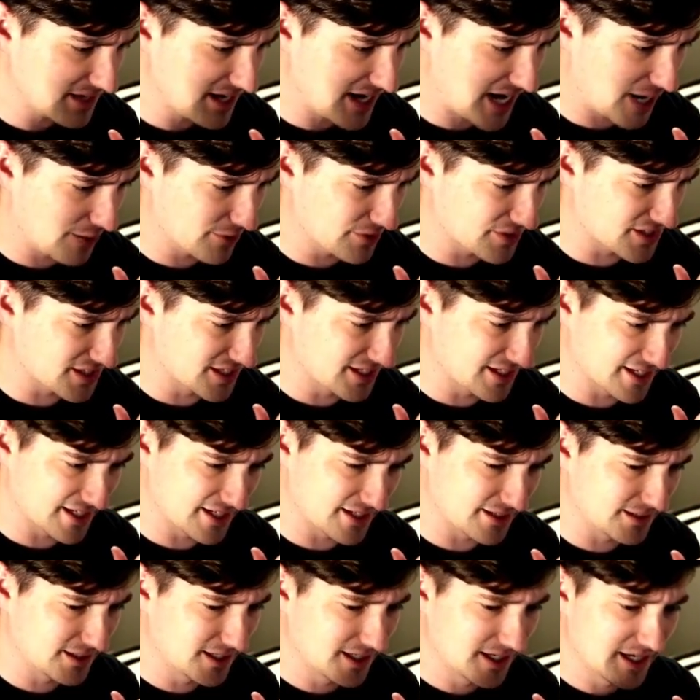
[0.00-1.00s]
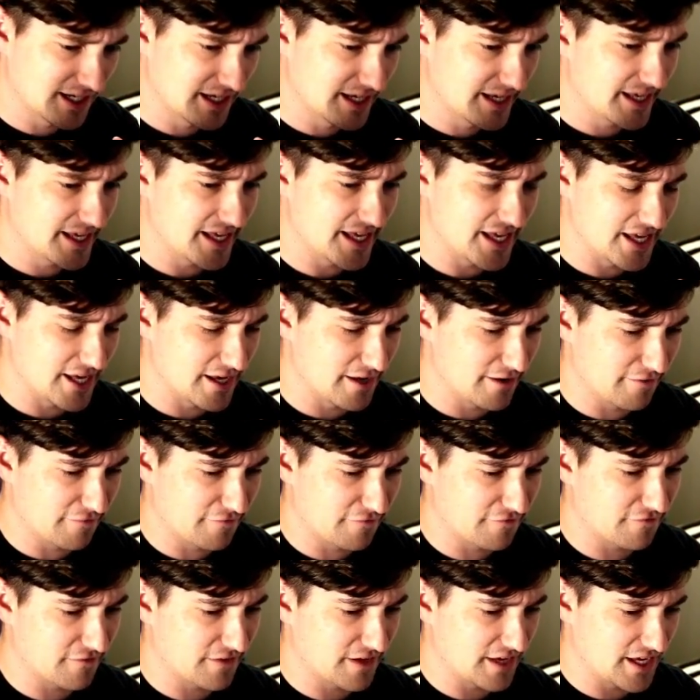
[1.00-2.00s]
I was thinking,
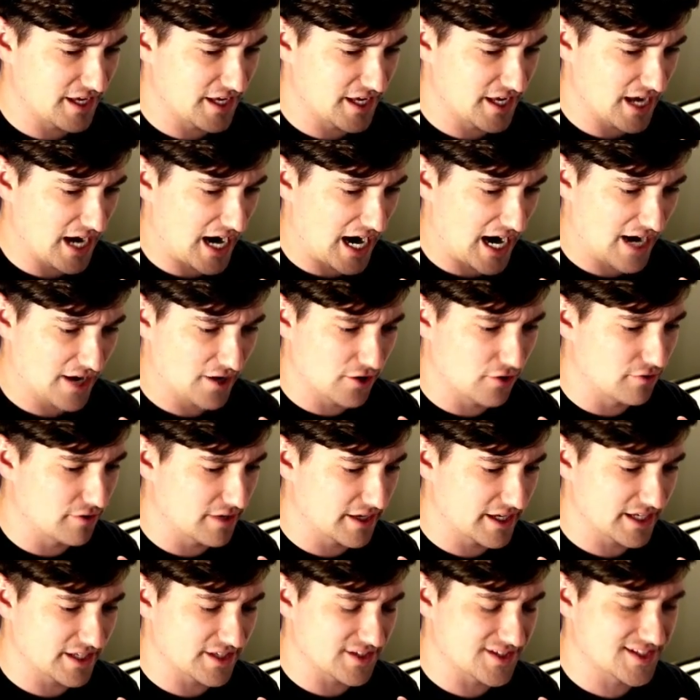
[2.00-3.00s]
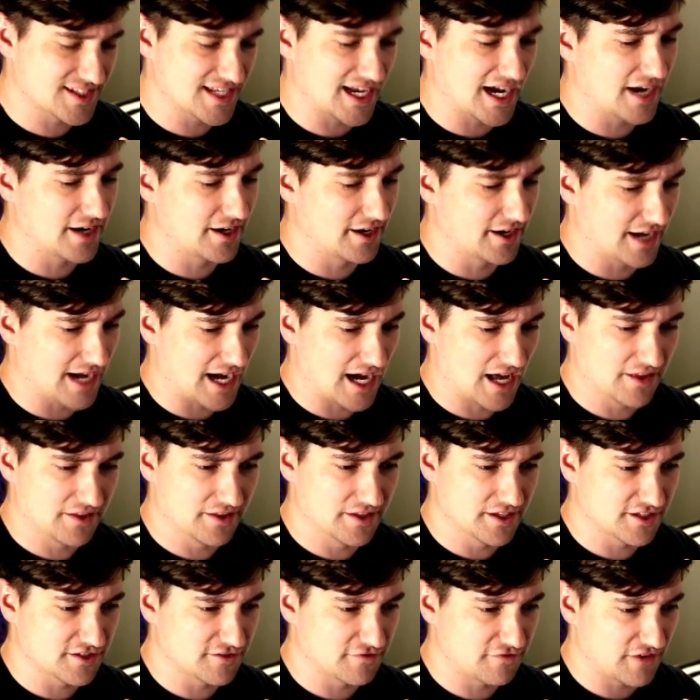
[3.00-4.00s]
if I don't get Psyduck on
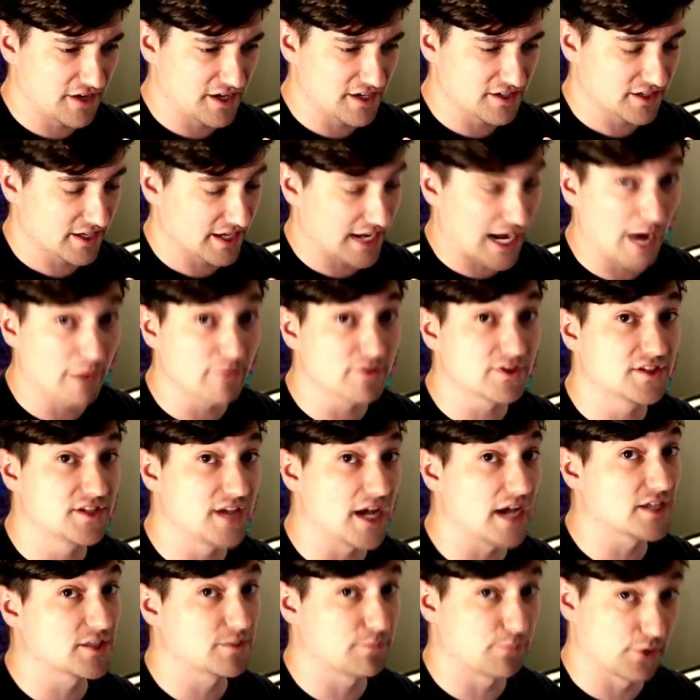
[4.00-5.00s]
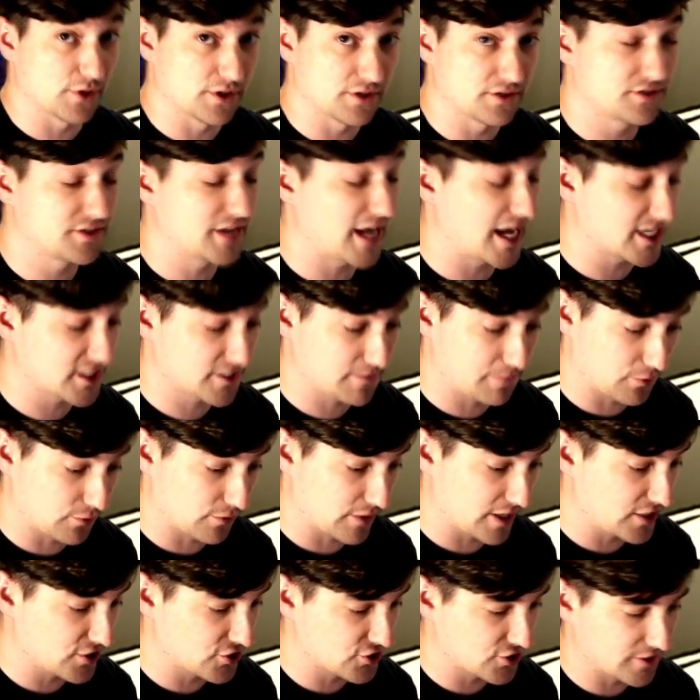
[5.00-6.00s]
this phase, like I was
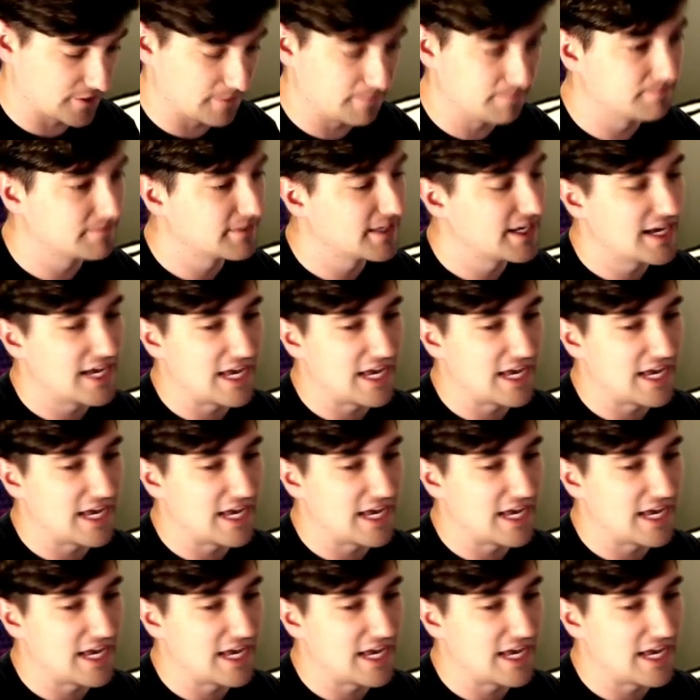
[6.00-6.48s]
desperation.